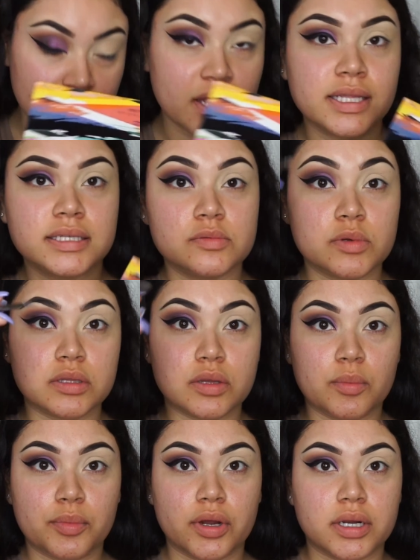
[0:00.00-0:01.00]
And that's with
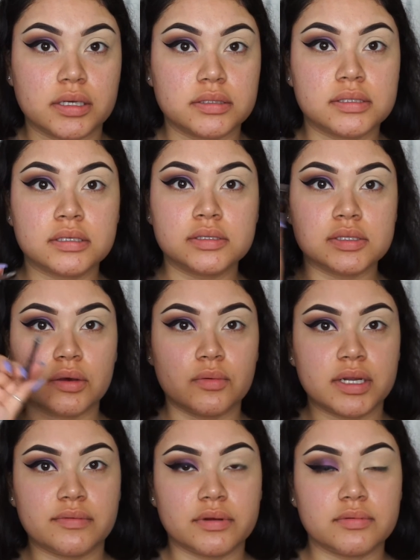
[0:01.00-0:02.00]
no product, so
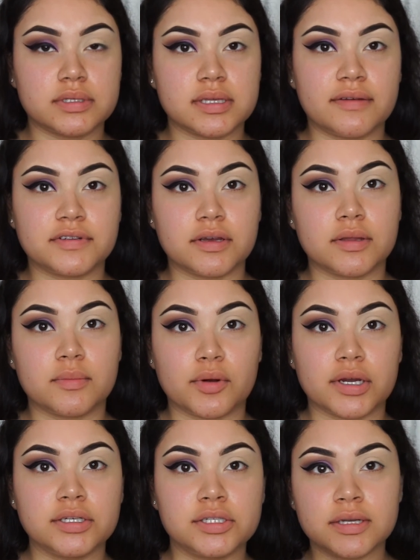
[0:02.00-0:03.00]
whatever was left on the
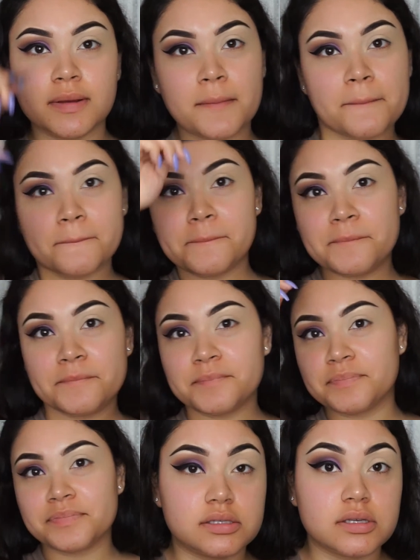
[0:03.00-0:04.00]
brush.
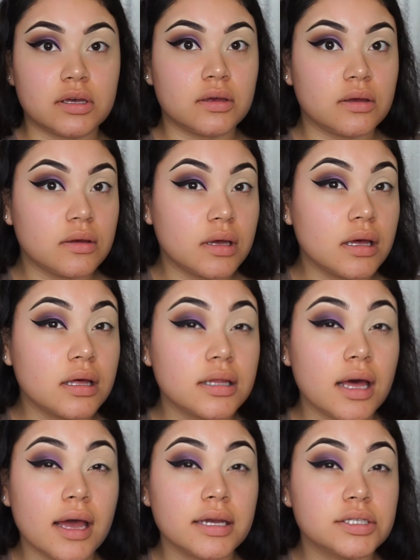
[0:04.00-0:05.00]
So
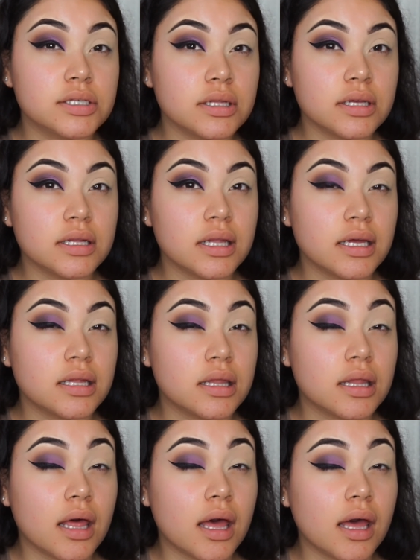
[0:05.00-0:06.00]
the eye should look like
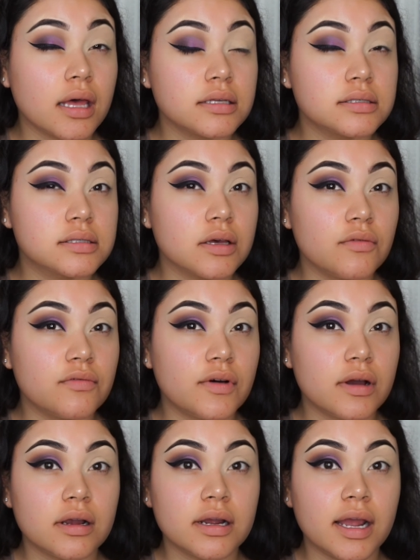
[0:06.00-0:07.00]
that so
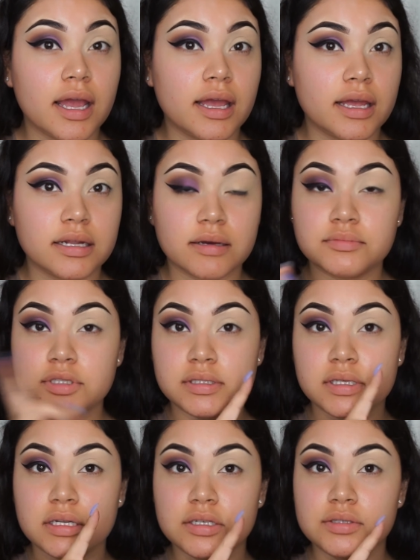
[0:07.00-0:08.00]
far, and I'm
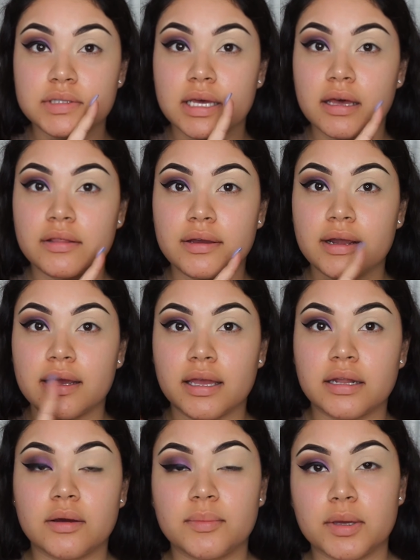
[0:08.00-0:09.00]
just going to do the other eye
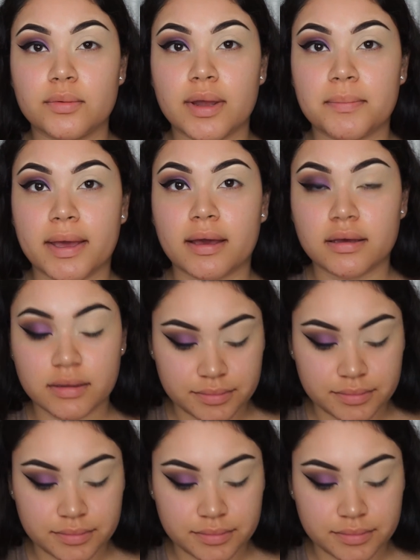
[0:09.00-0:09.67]
and I'll be right back.